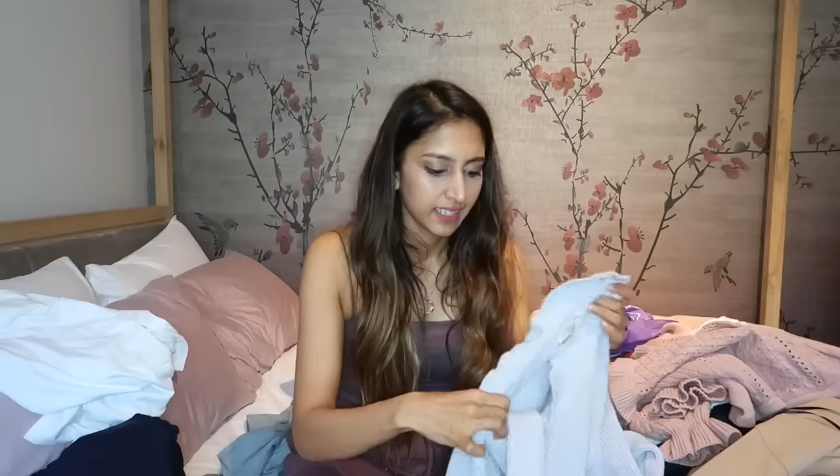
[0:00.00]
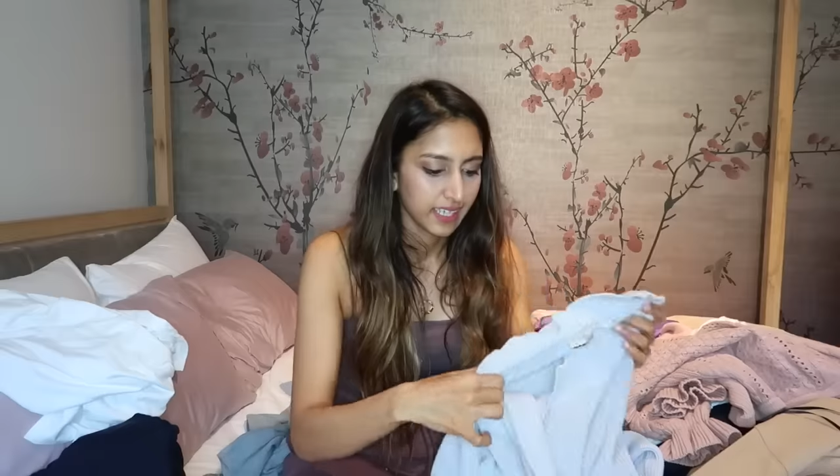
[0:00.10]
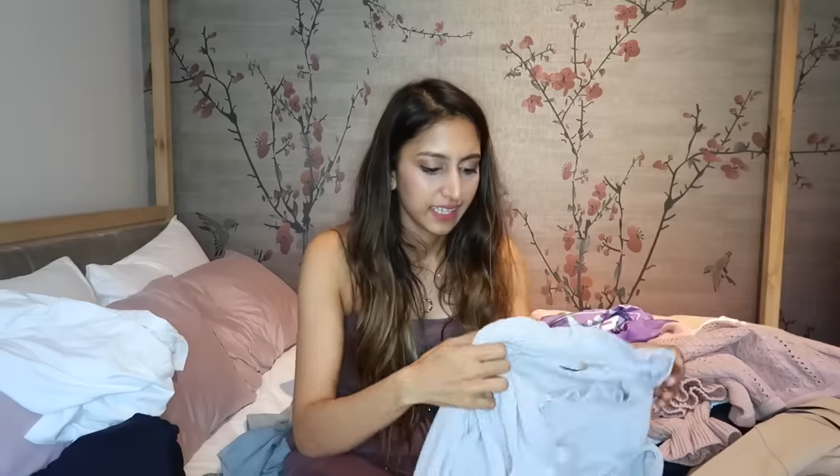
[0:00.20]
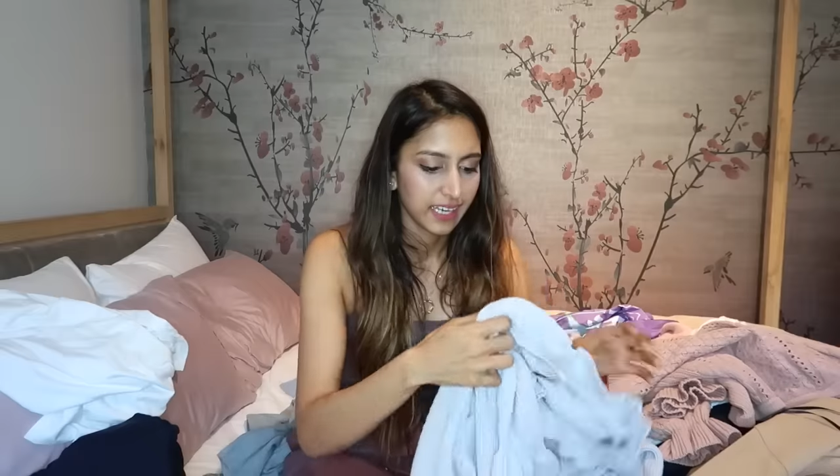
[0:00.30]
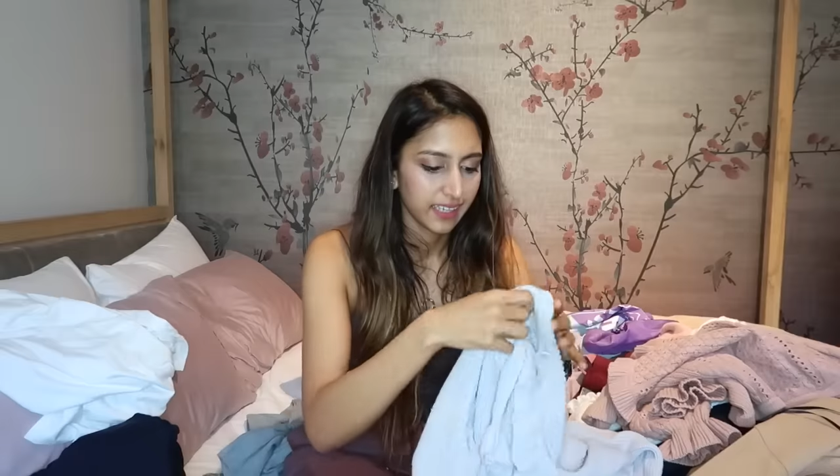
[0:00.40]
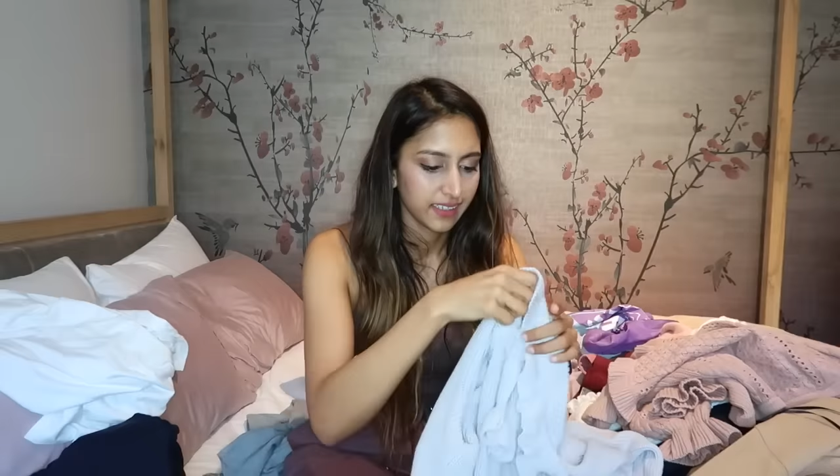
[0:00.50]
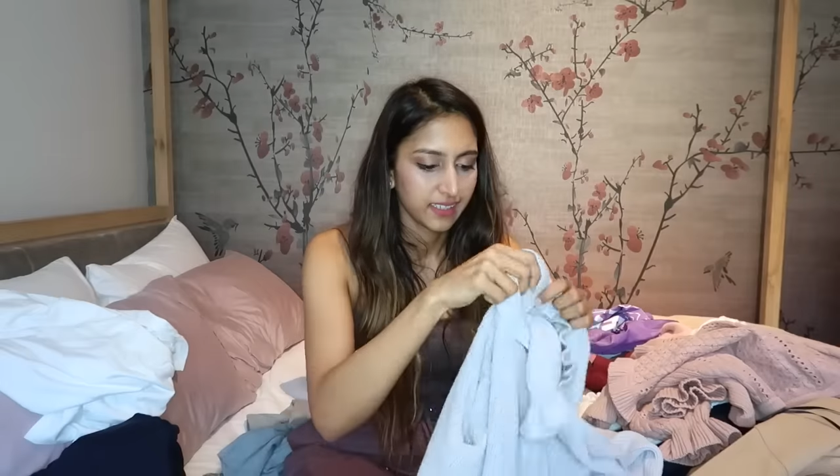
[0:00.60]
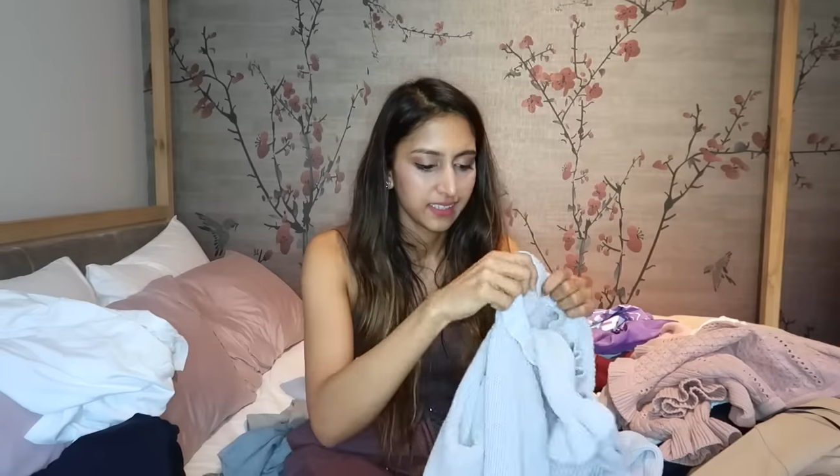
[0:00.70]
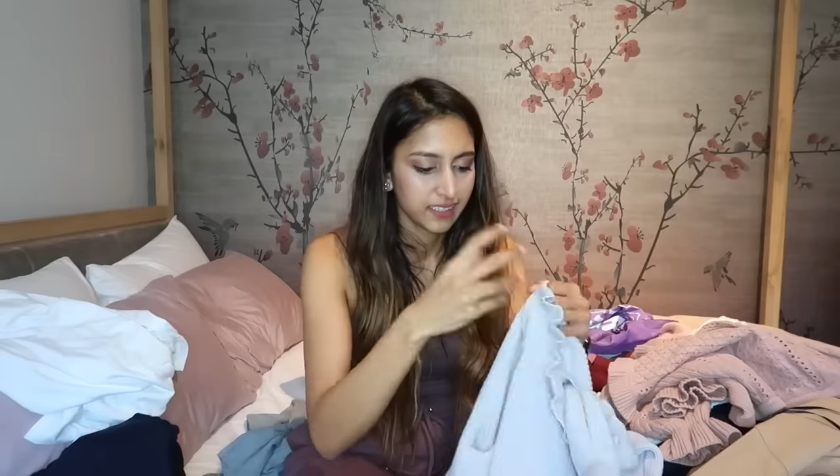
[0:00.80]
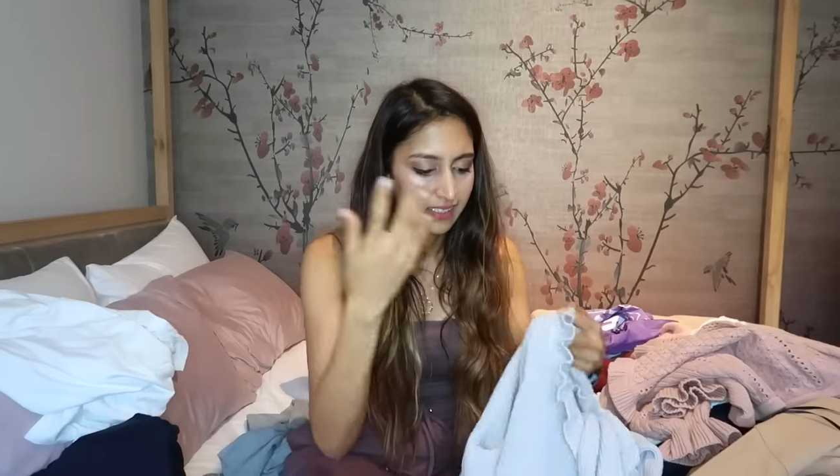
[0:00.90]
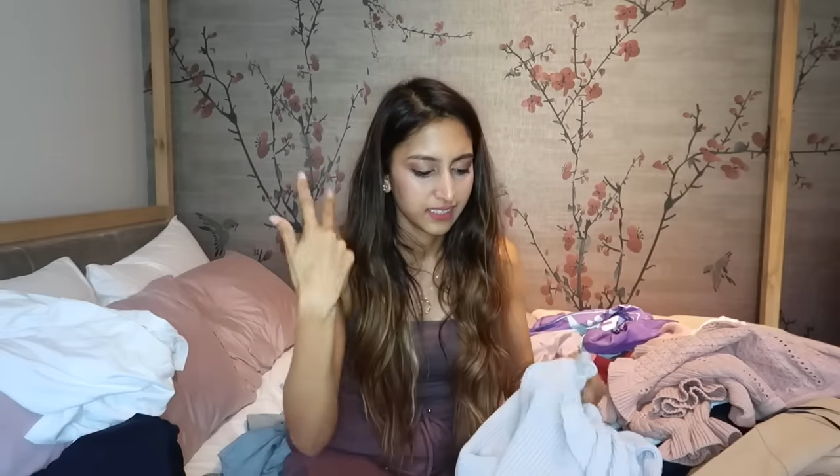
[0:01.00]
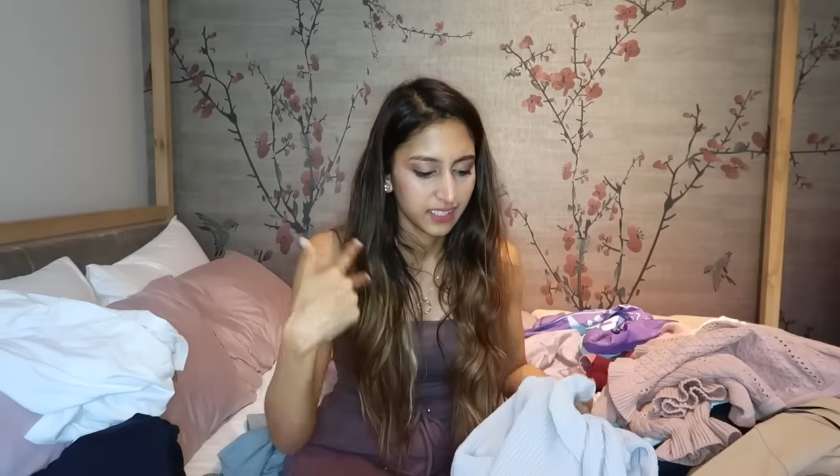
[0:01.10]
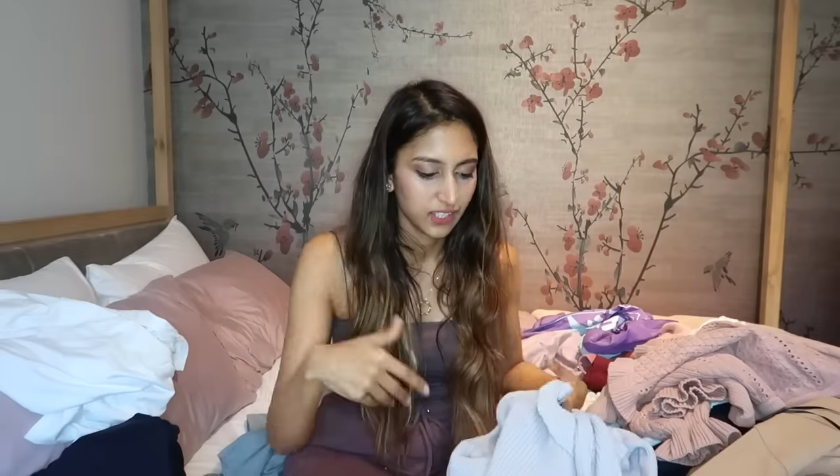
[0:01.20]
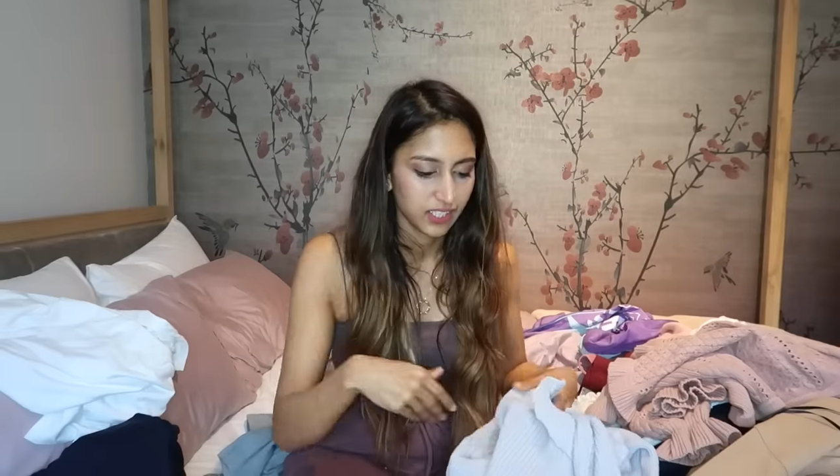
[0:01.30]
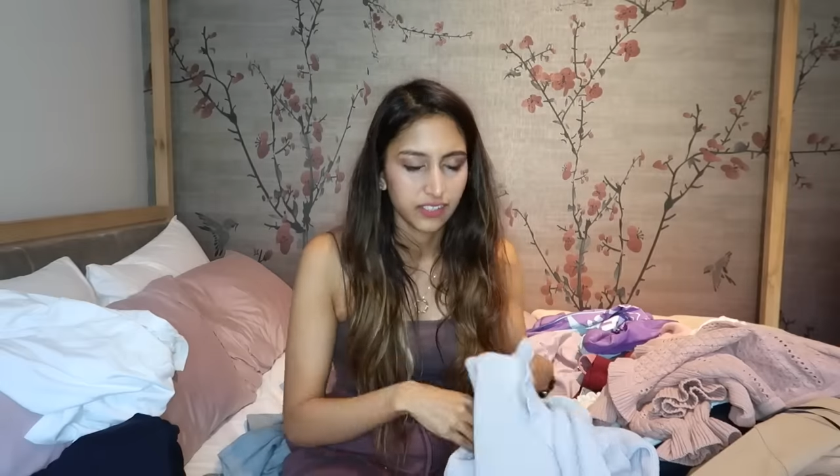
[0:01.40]
then it had like,
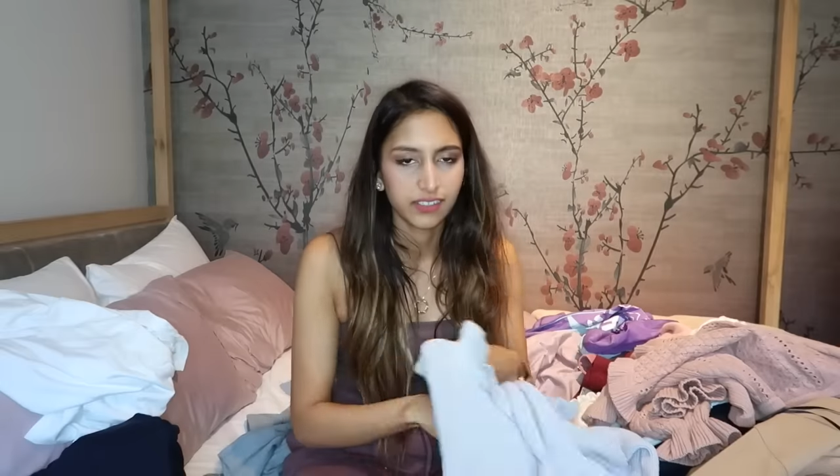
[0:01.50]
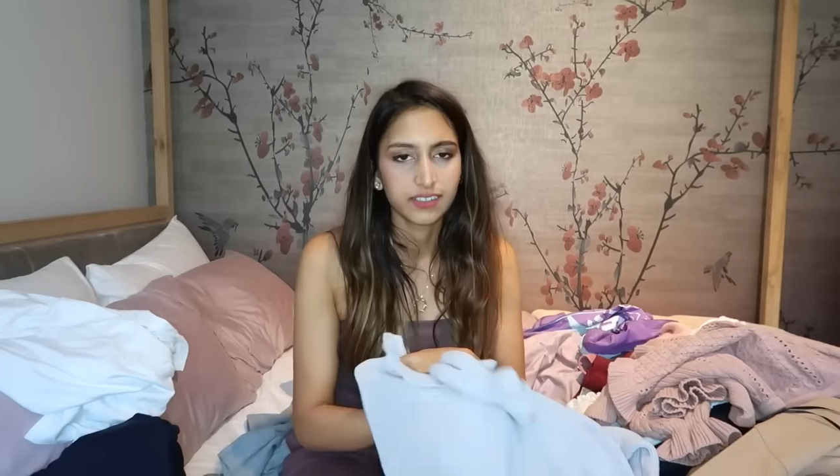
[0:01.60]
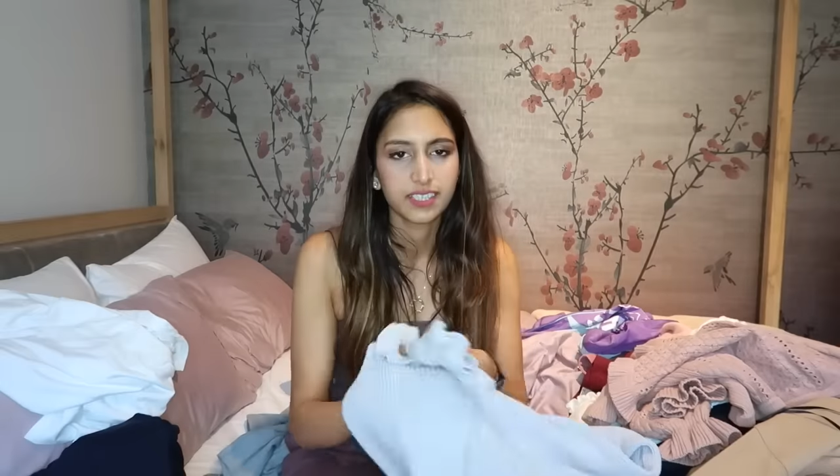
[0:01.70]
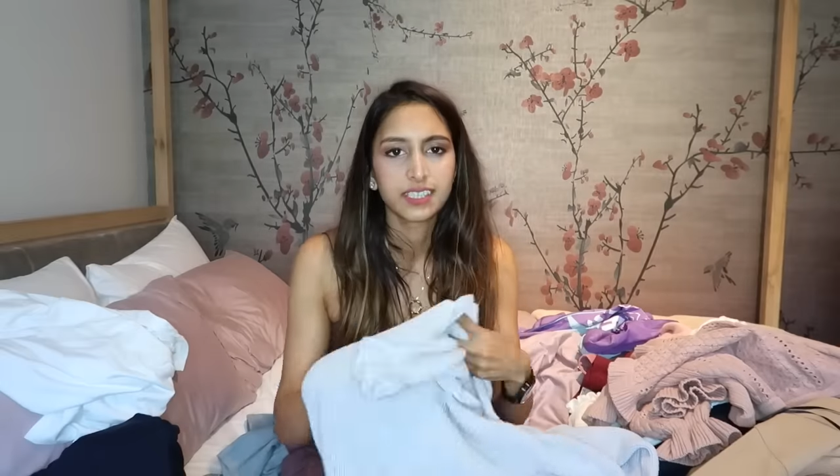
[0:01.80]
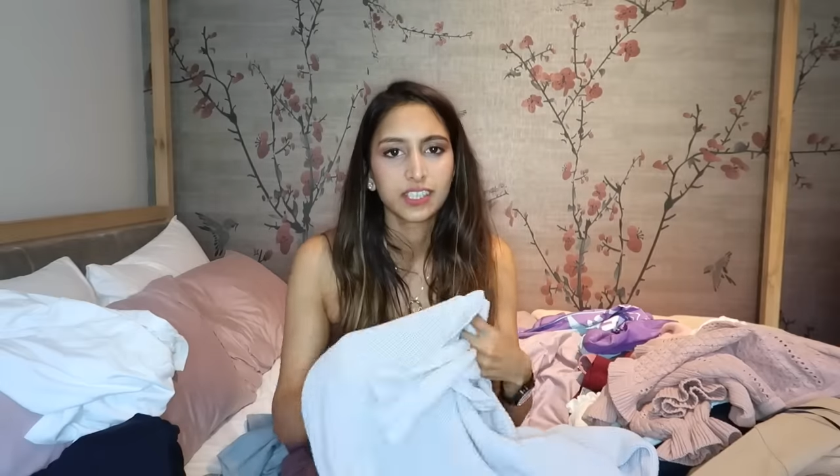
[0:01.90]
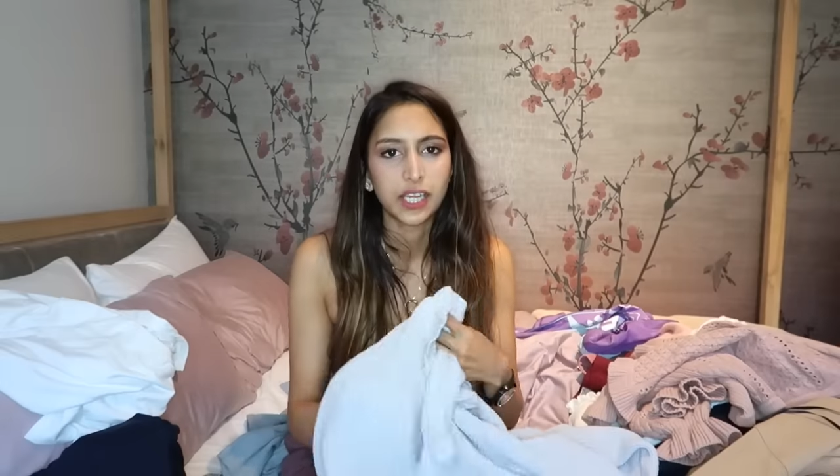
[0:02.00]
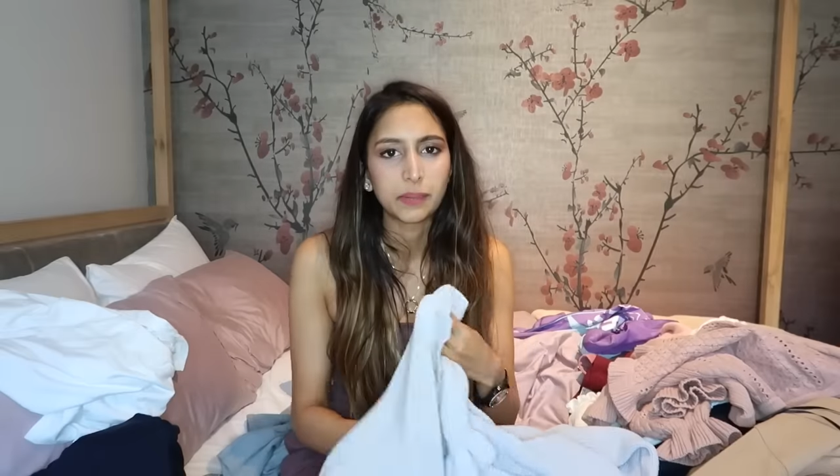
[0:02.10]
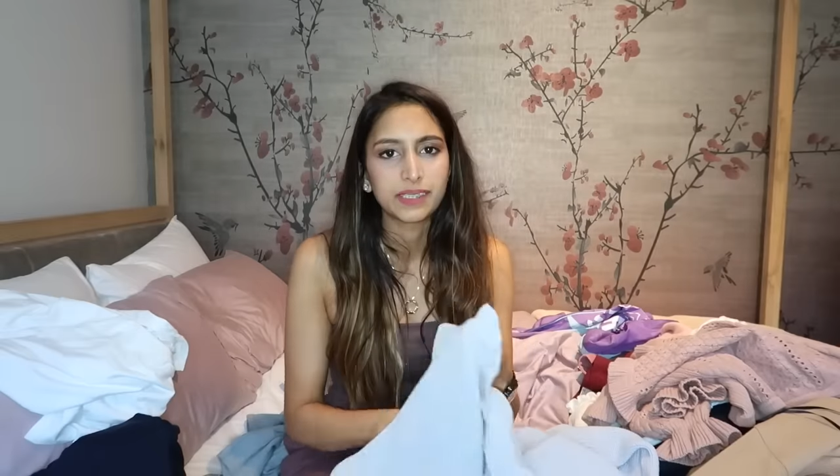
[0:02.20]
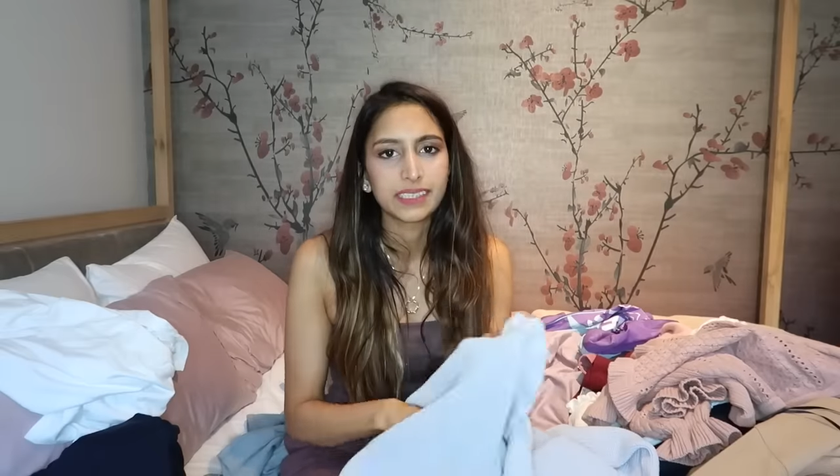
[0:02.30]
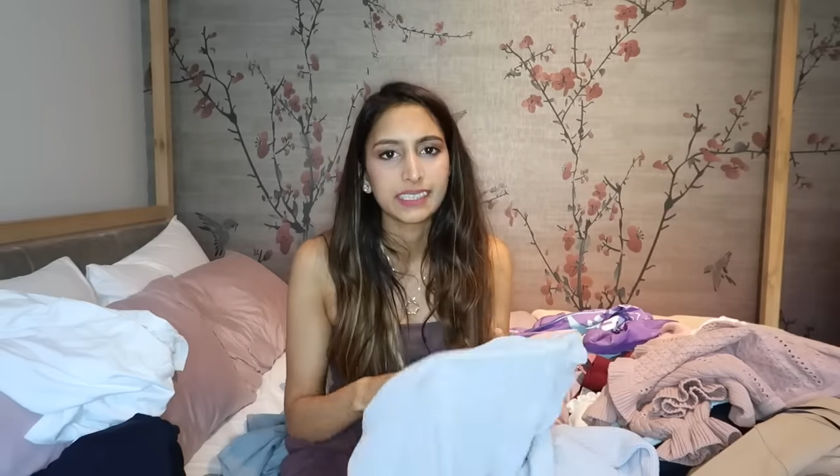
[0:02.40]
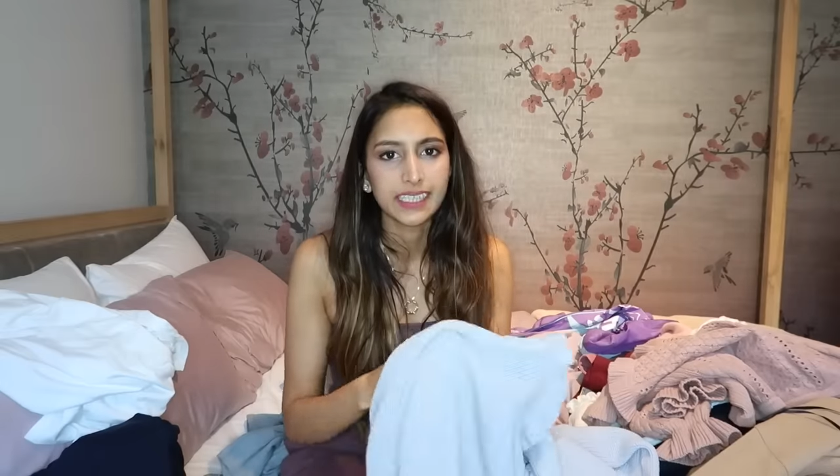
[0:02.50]
it just looked shapeless,